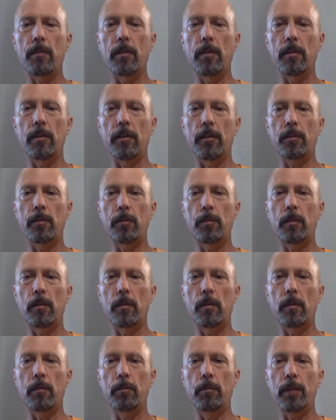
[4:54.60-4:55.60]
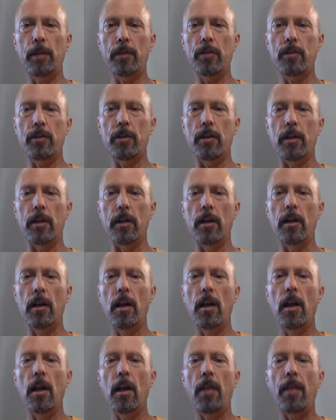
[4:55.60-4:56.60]
this picture here,
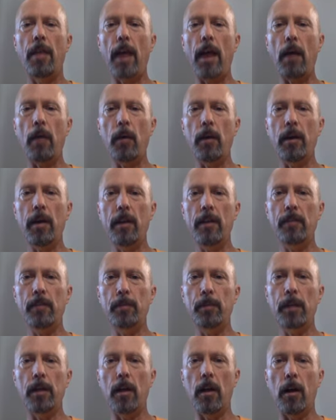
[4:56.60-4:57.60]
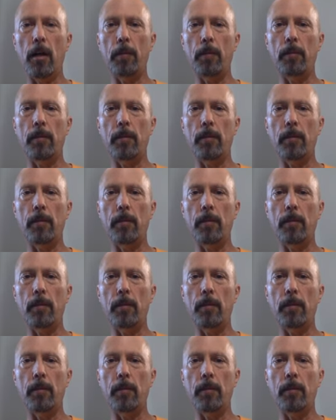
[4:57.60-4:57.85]
that one has been up